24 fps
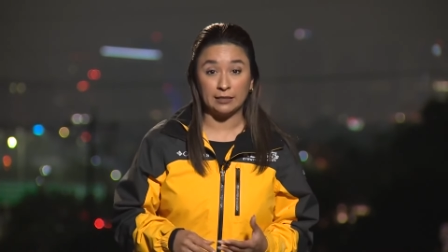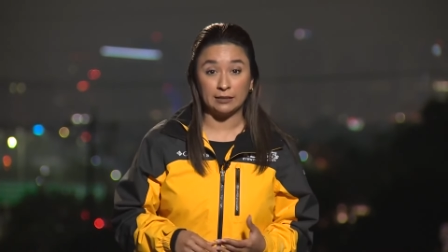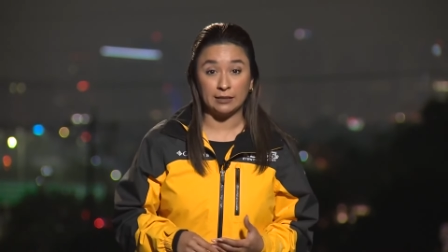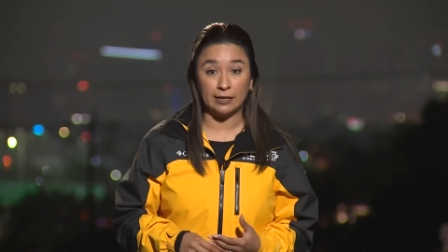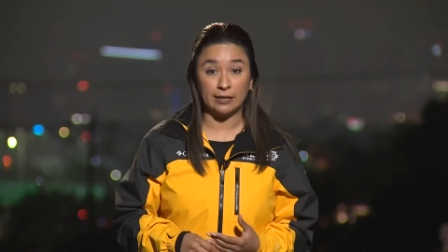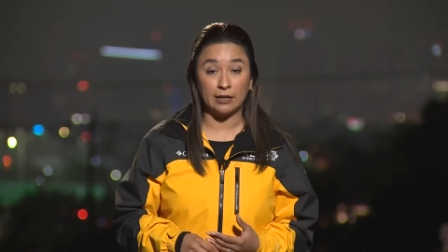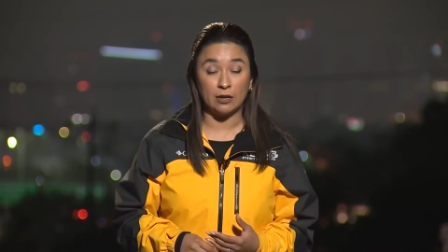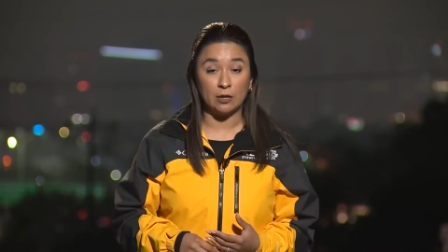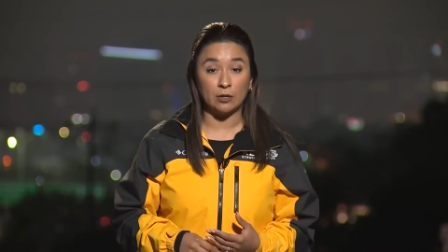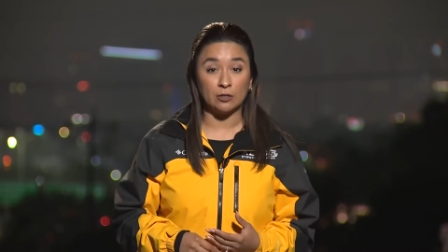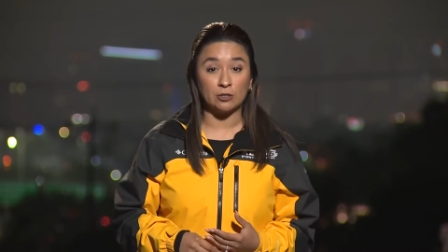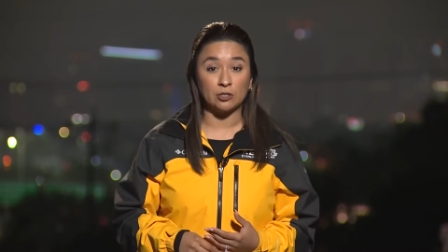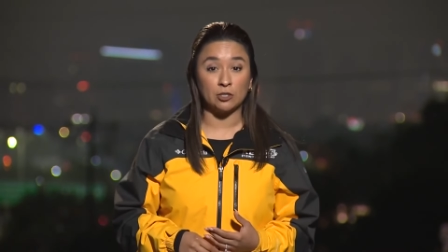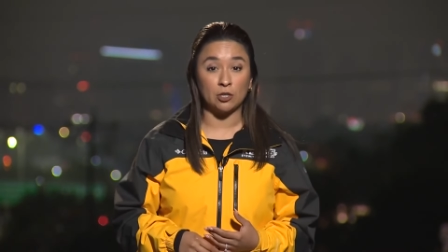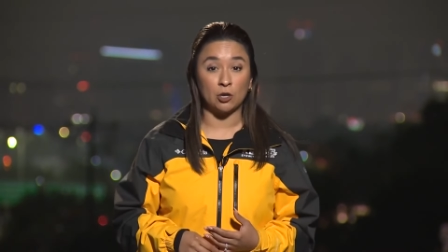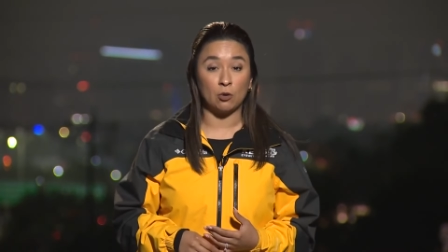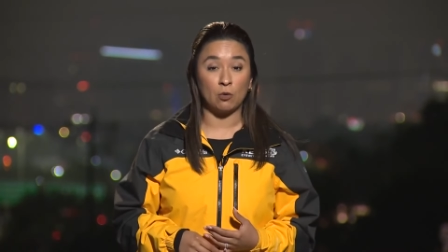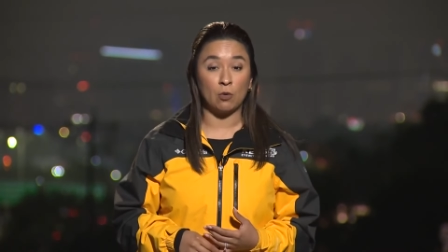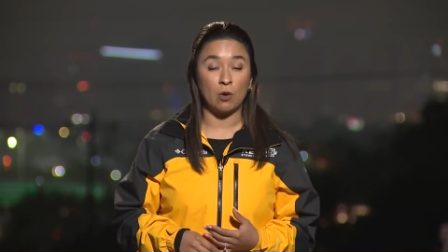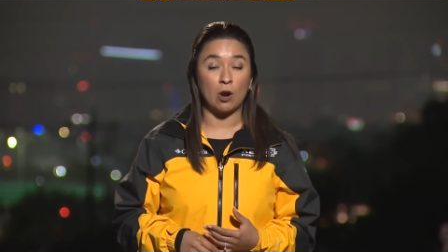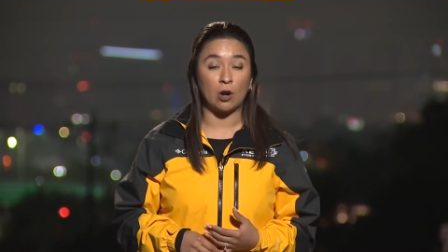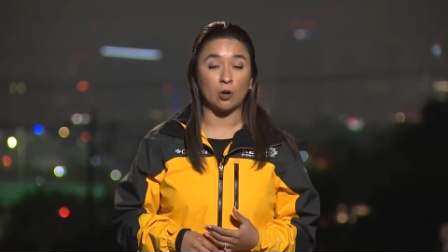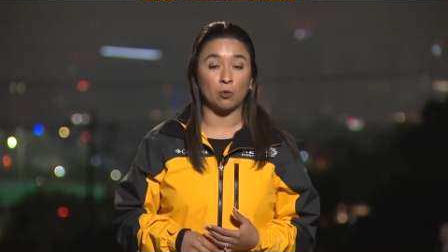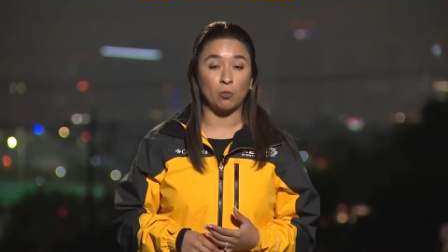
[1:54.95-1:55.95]
and they
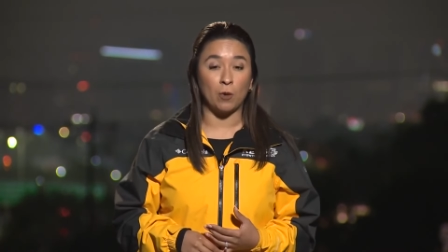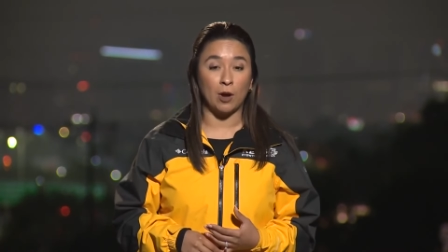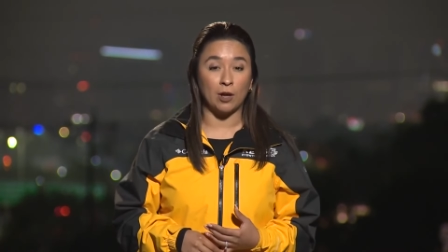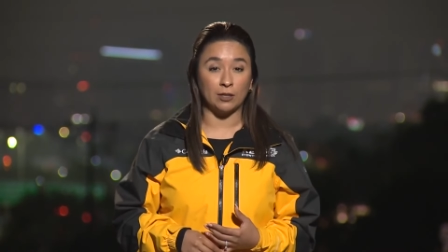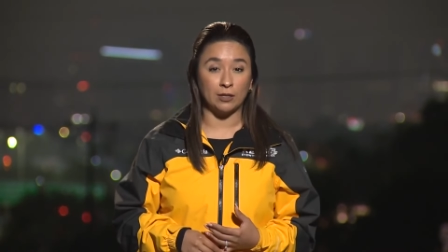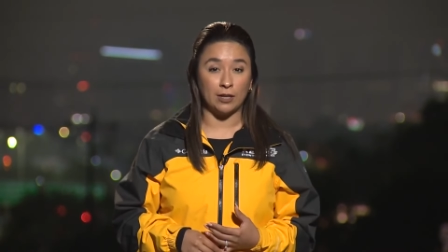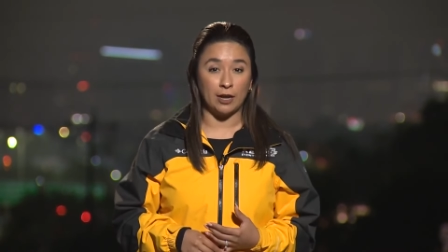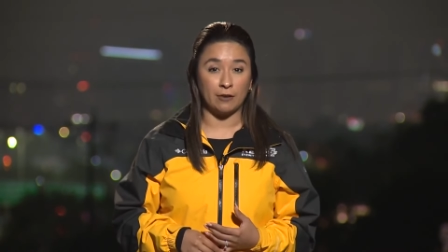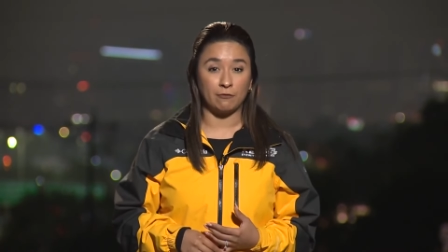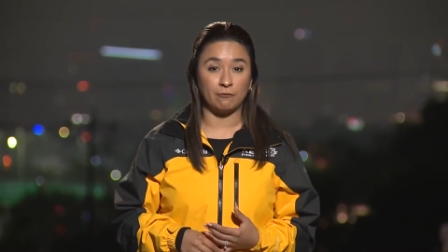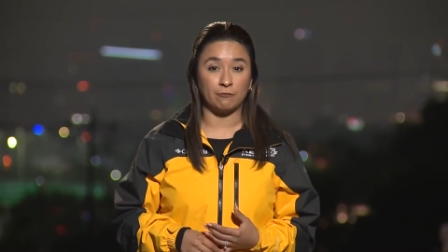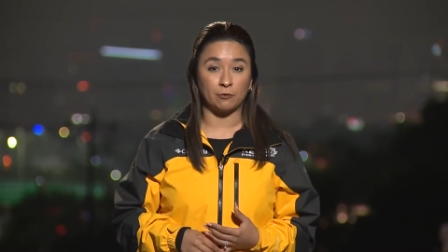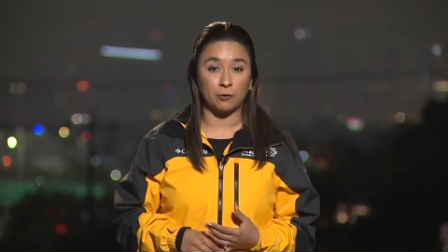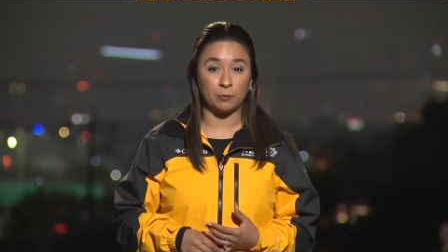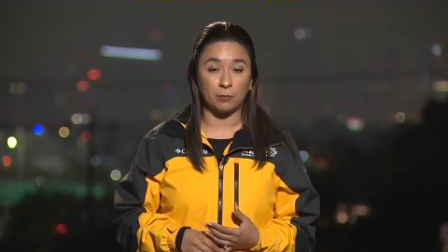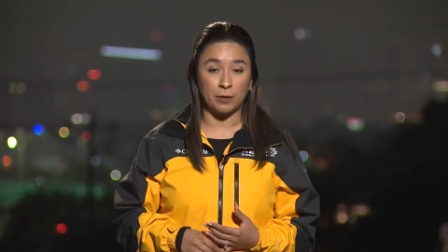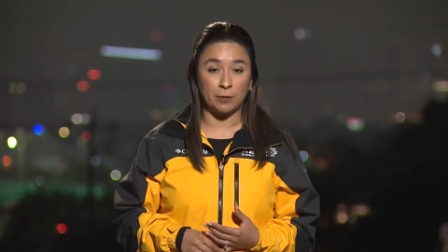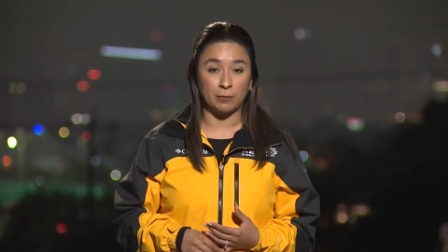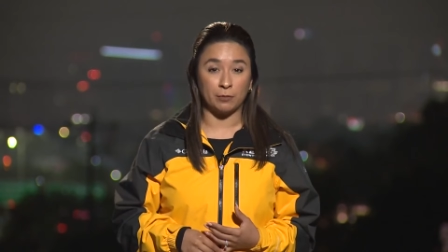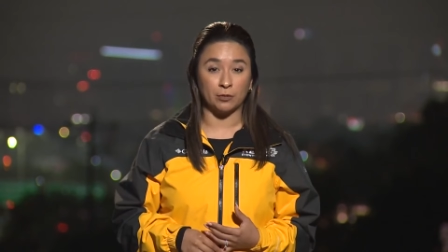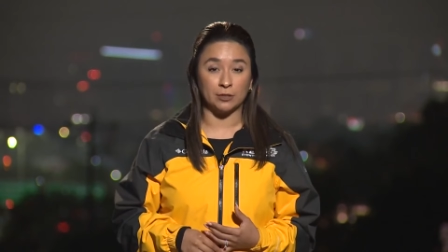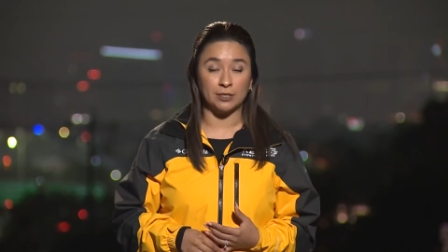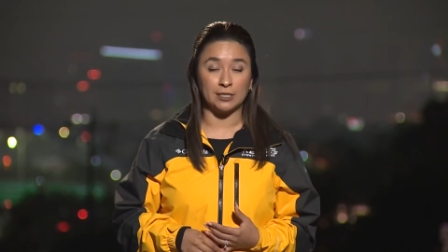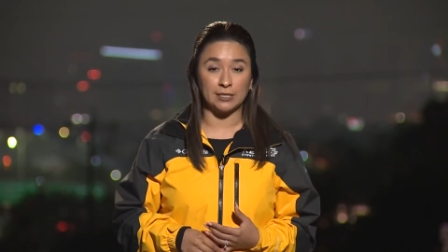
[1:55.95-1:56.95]
also are well lit for
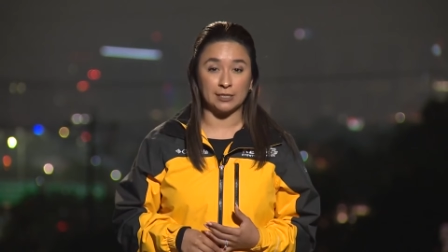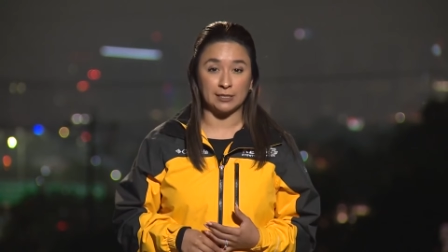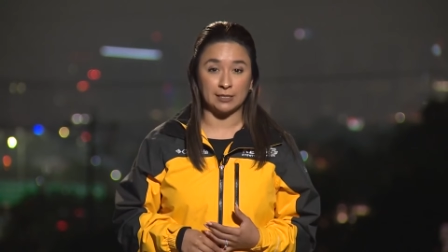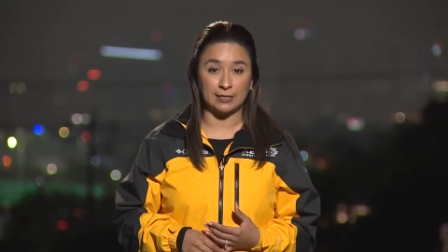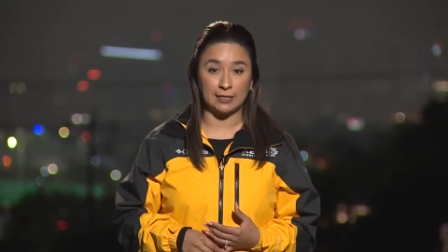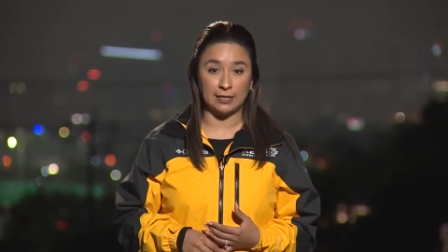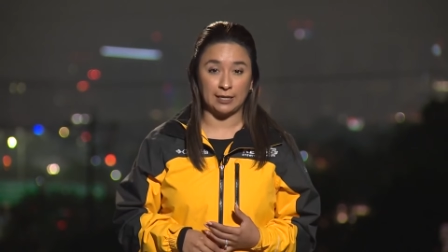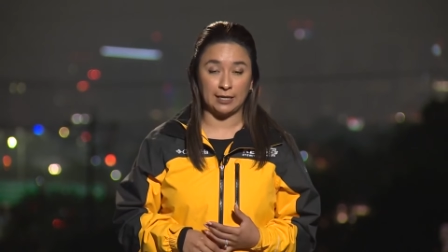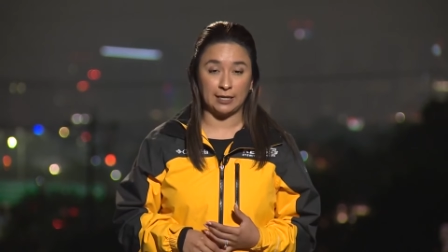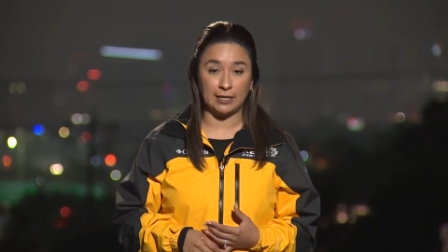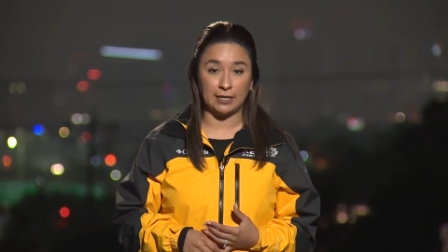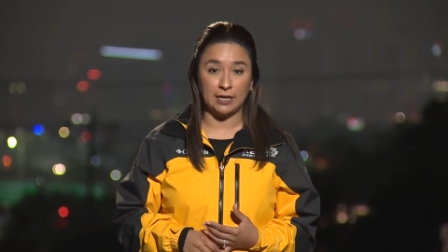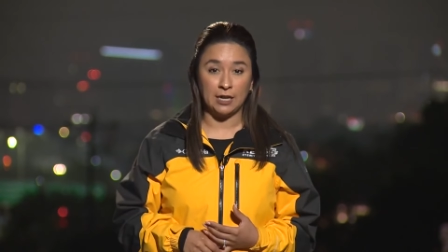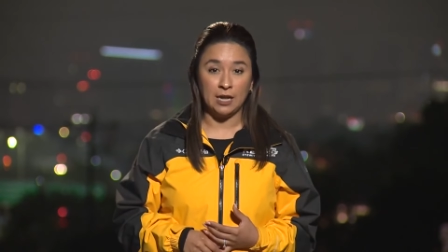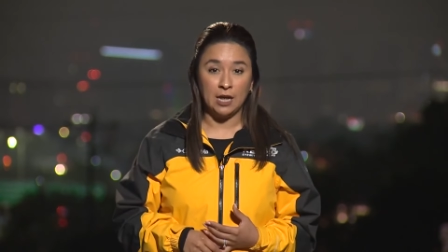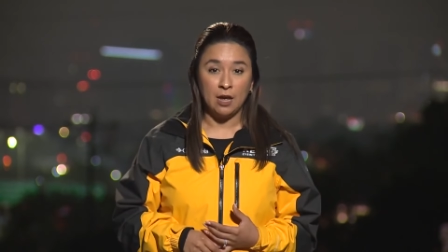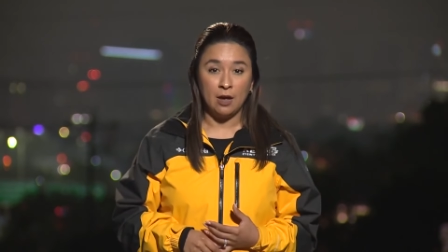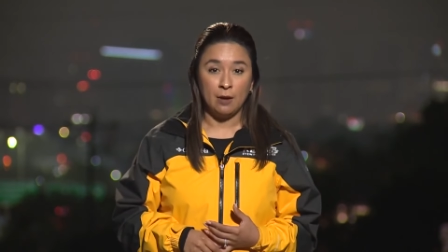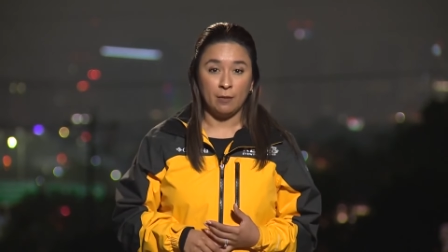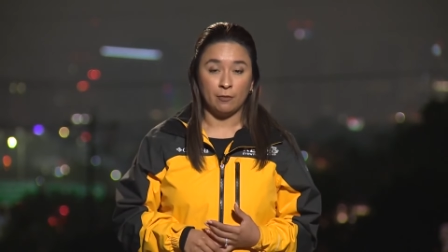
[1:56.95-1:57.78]
people to see.